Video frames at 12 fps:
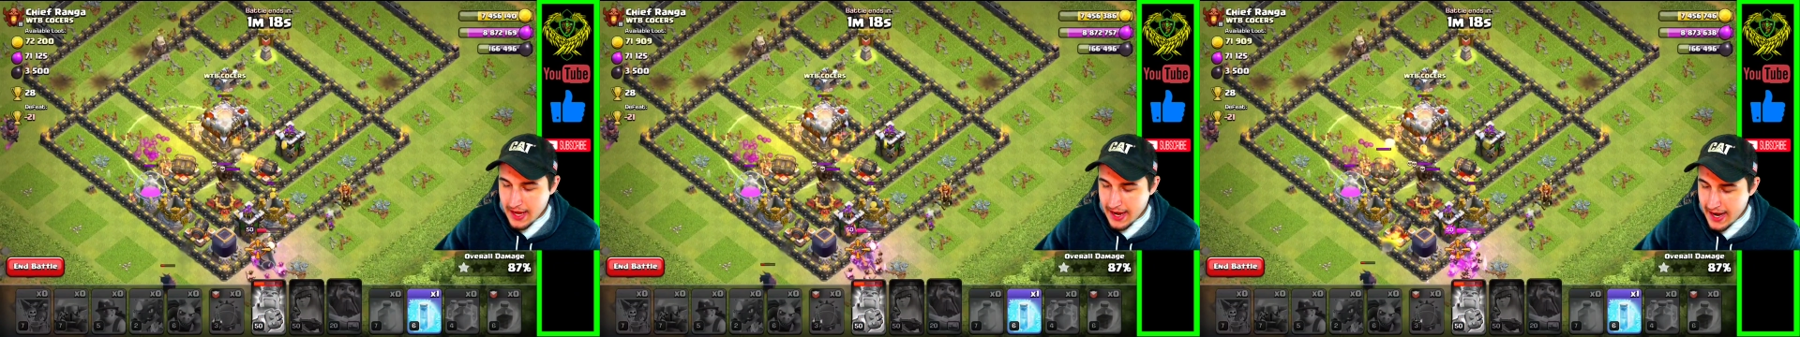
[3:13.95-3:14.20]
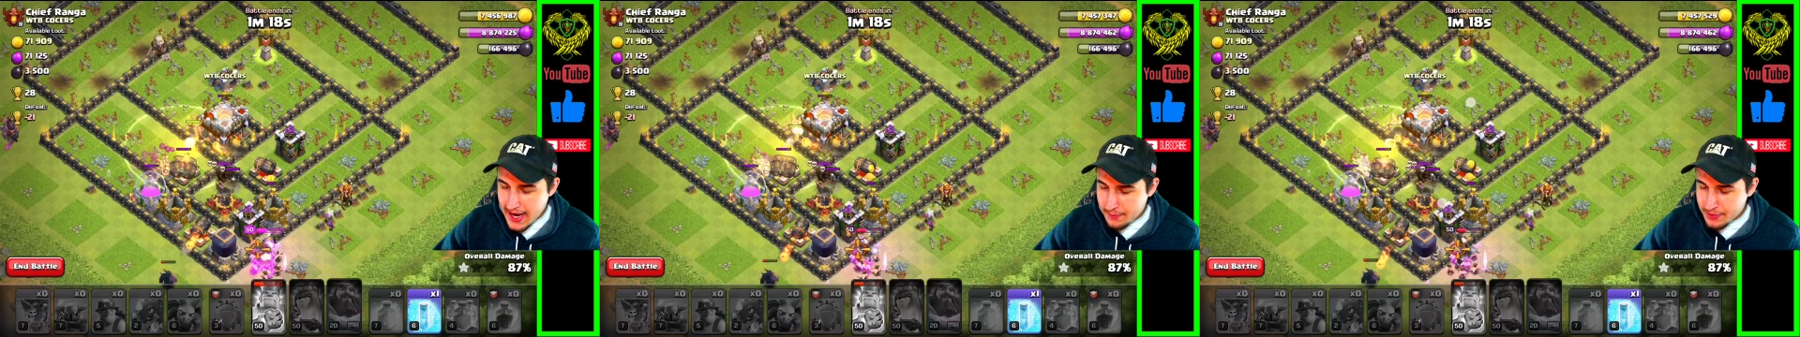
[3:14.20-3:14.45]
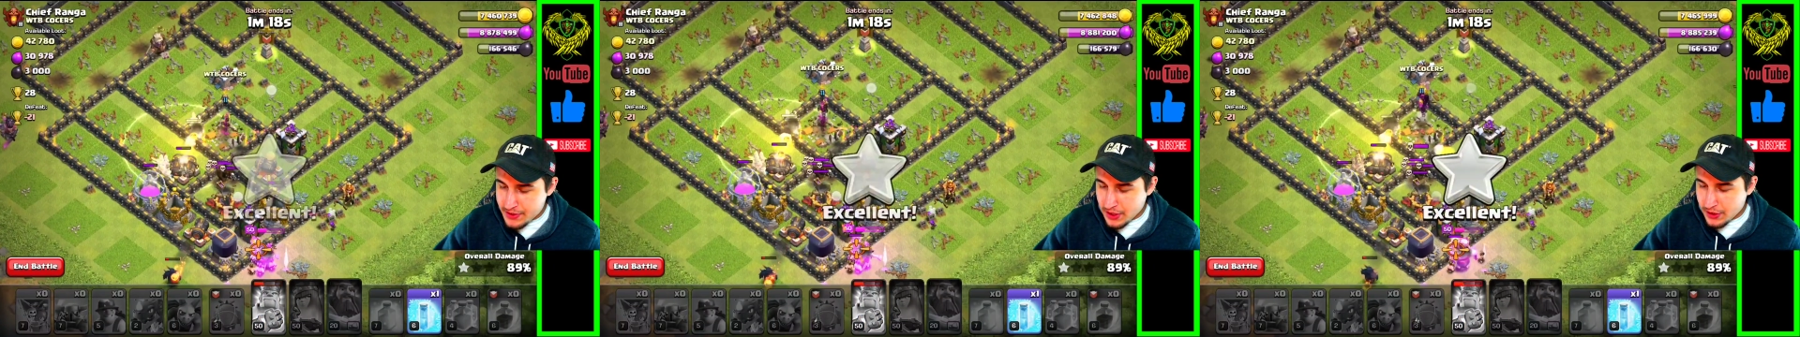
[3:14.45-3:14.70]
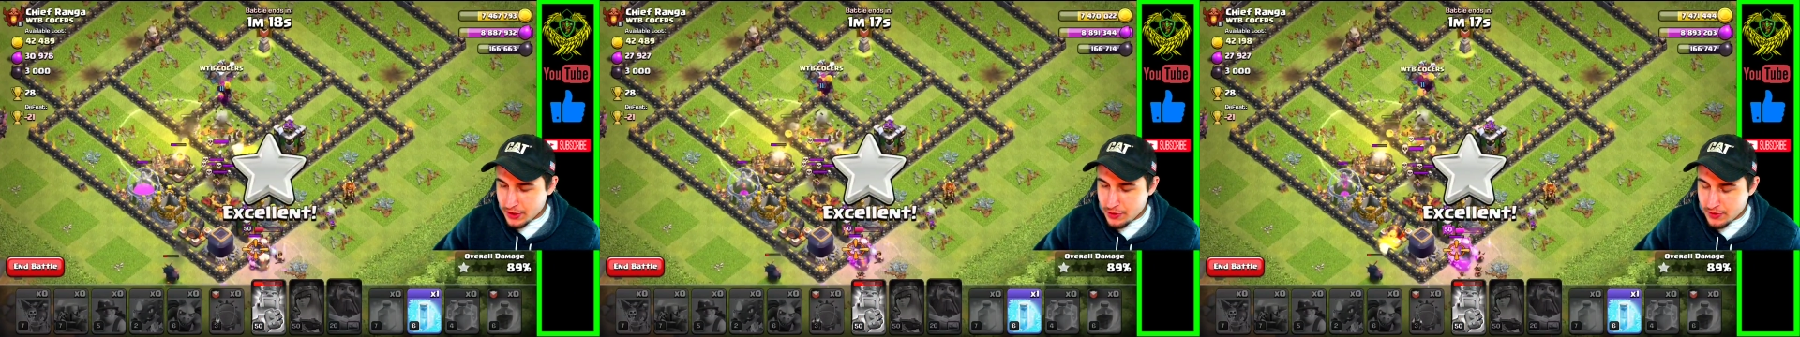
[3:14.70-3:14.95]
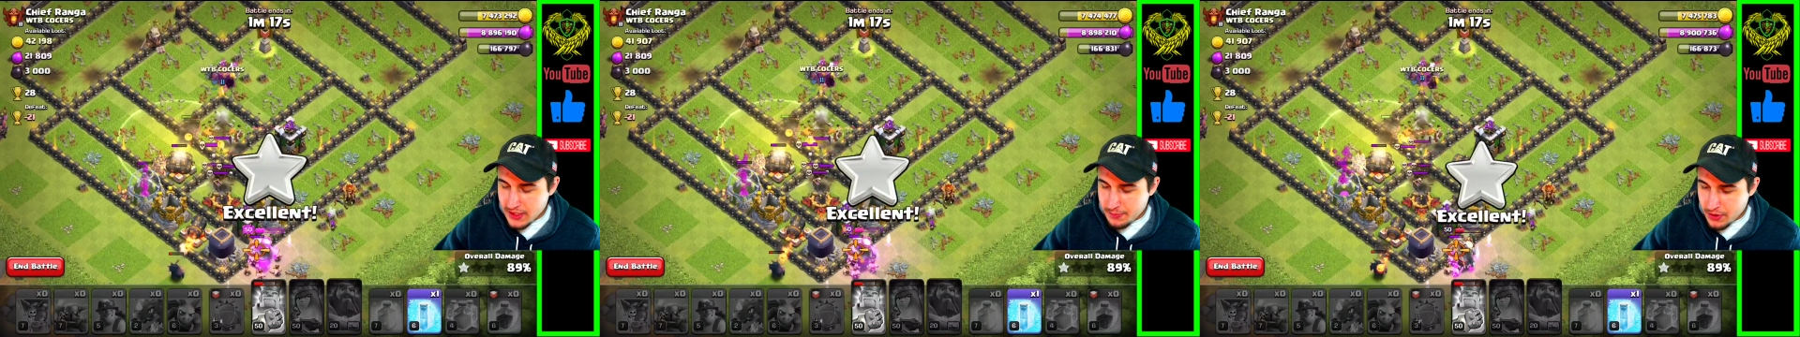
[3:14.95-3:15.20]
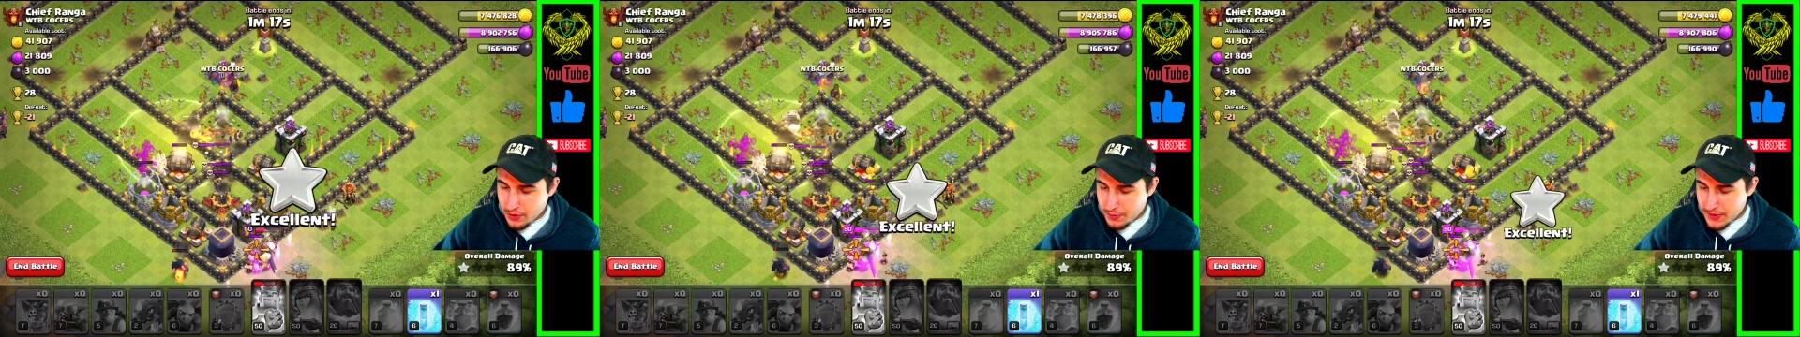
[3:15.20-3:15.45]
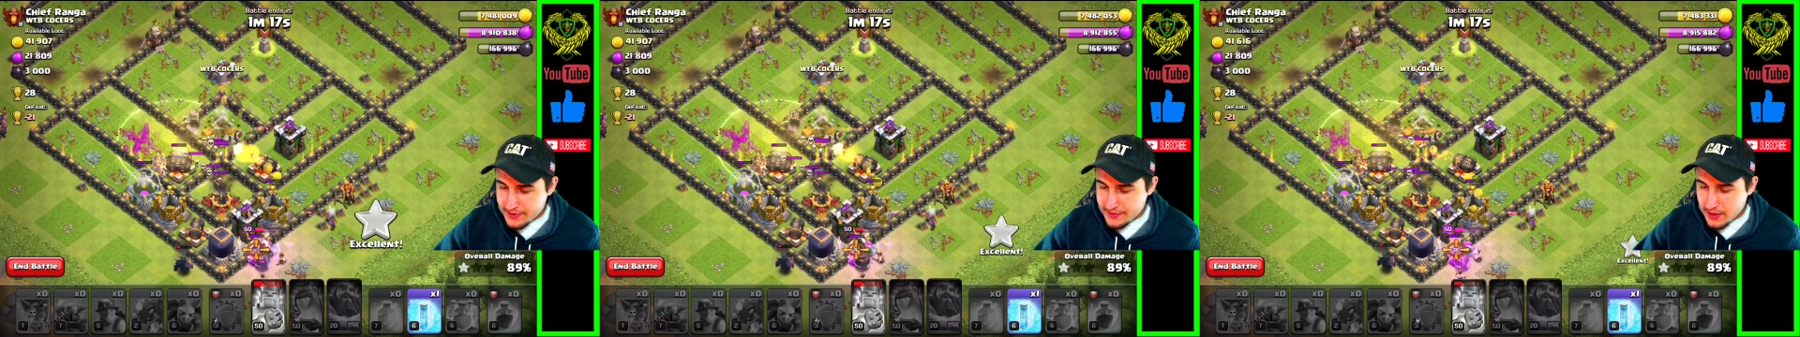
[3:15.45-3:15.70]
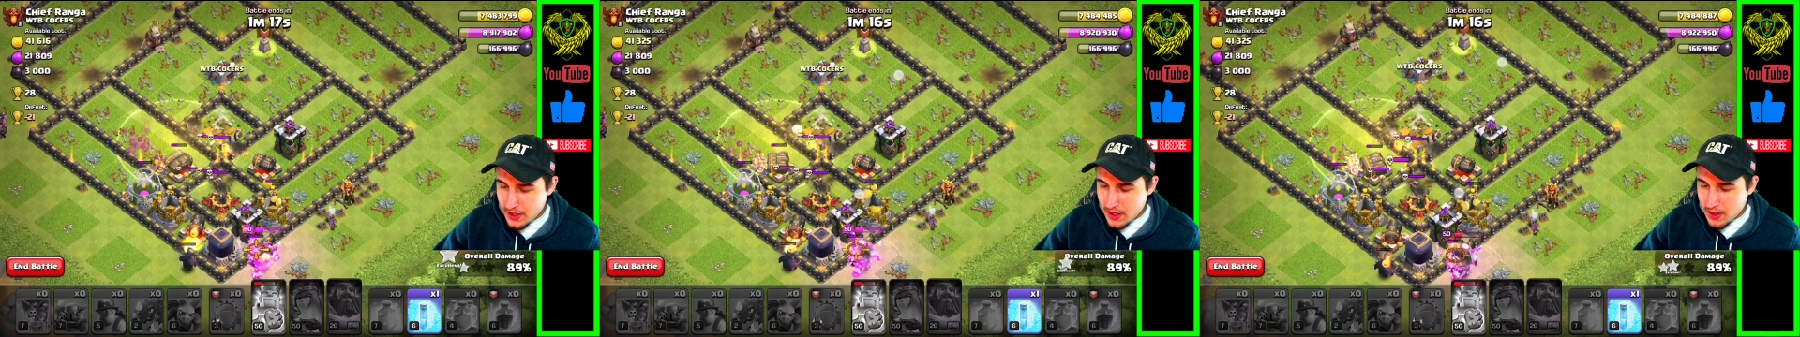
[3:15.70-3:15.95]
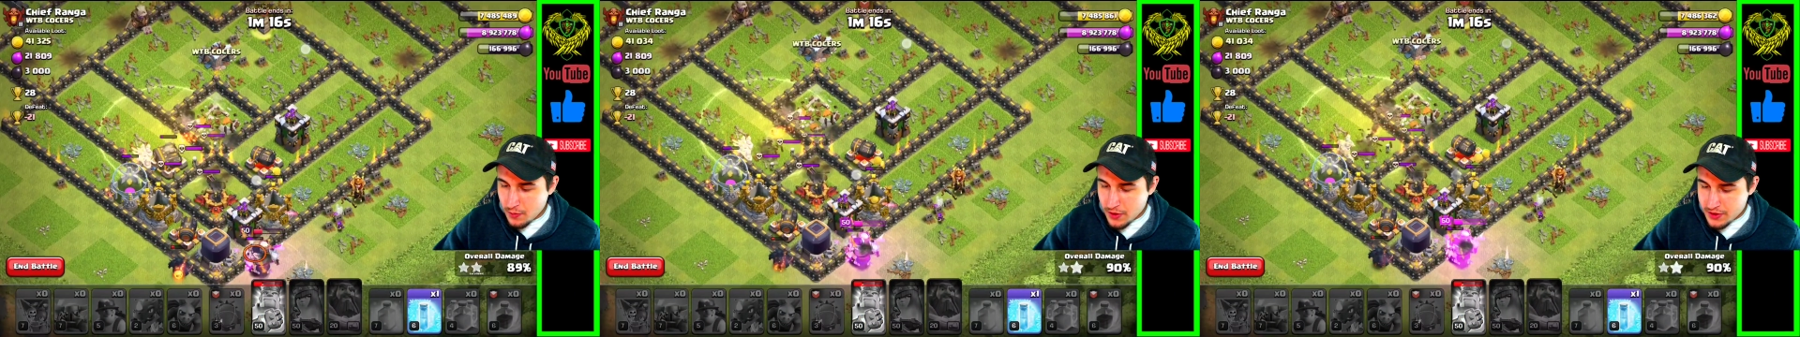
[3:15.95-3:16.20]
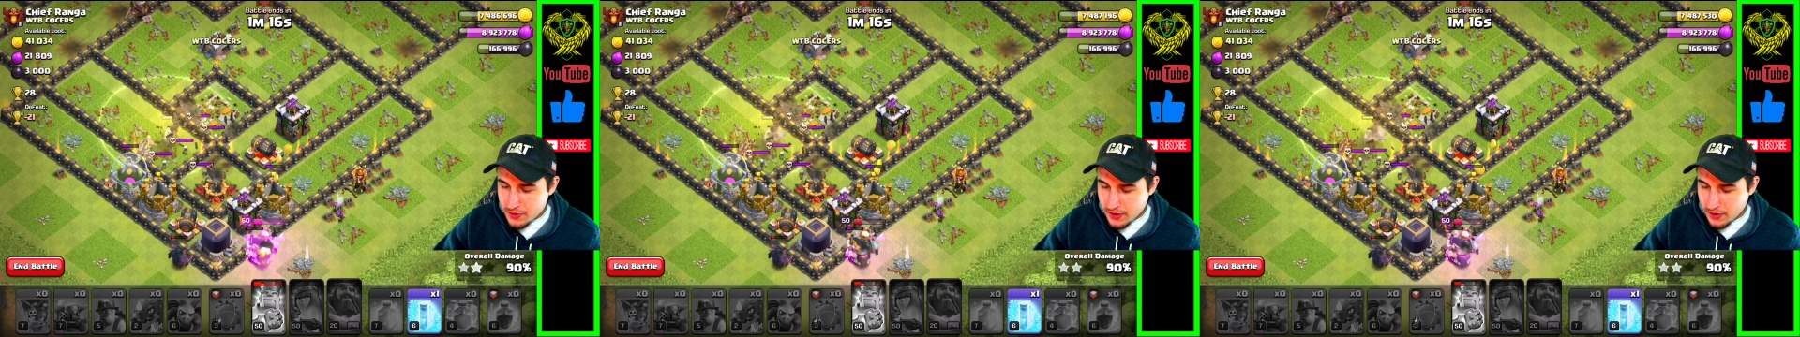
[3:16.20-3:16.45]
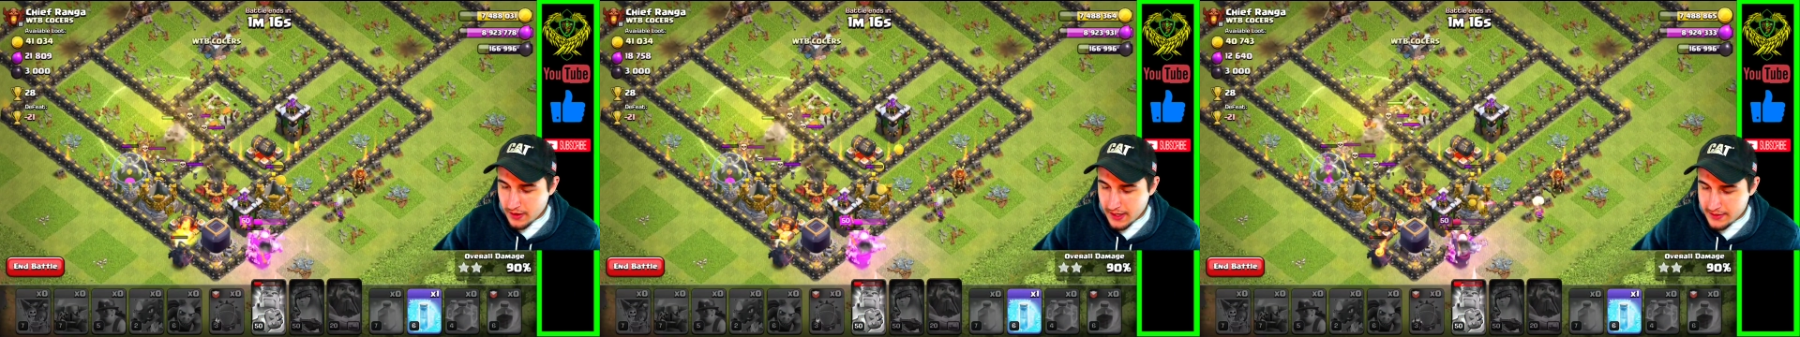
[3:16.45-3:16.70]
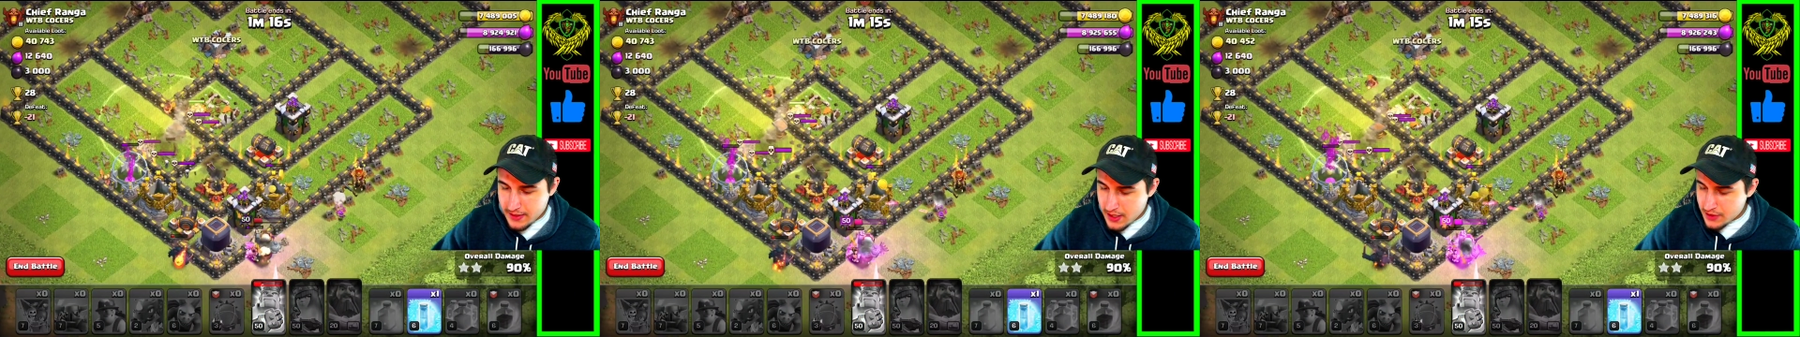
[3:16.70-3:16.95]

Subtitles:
Absolutely beautimous. We're doing great.